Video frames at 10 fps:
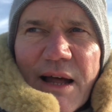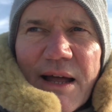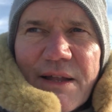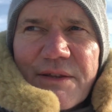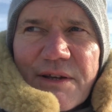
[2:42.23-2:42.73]

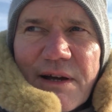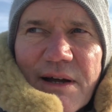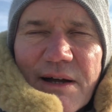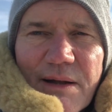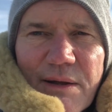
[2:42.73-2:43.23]
And
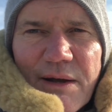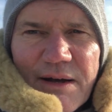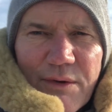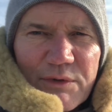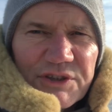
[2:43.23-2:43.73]

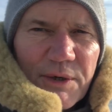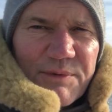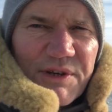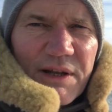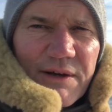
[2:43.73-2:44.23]
all the
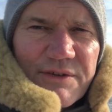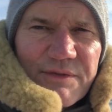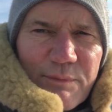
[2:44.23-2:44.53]
shops are closed.